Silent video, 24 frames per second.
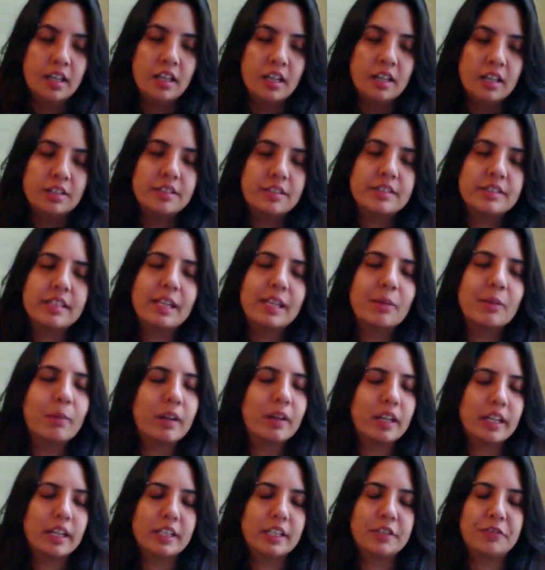to see
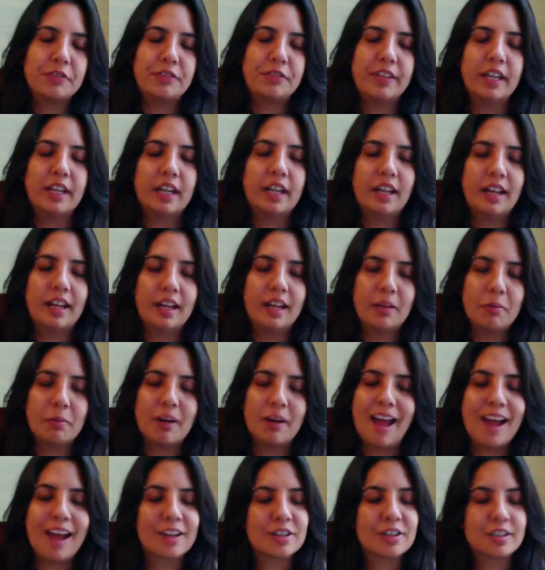what he's feeling, what
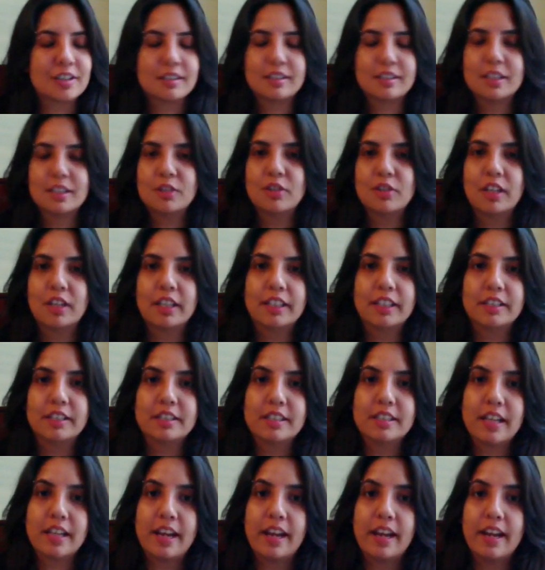actions he's ready to
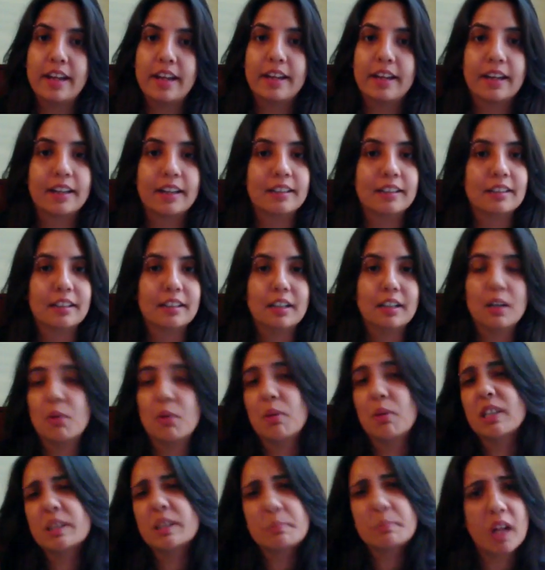take, and you know,
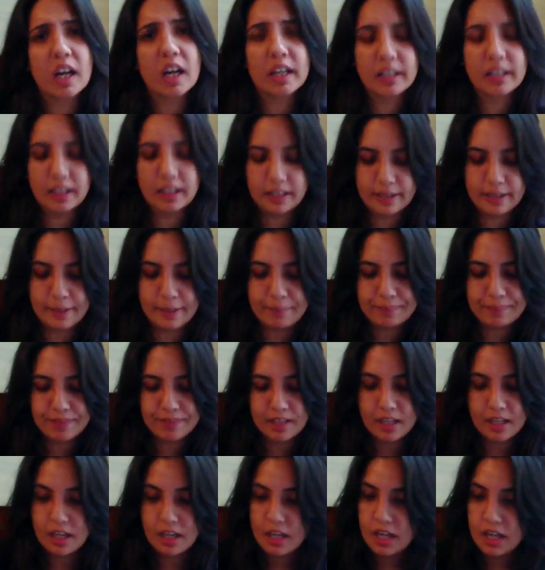what's blocking him.
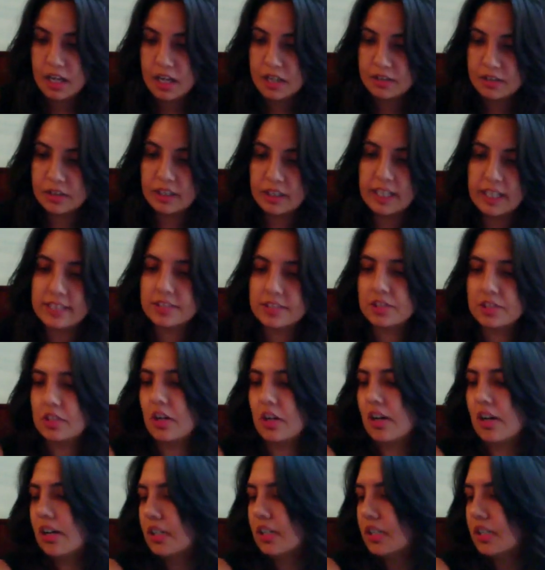So let's start.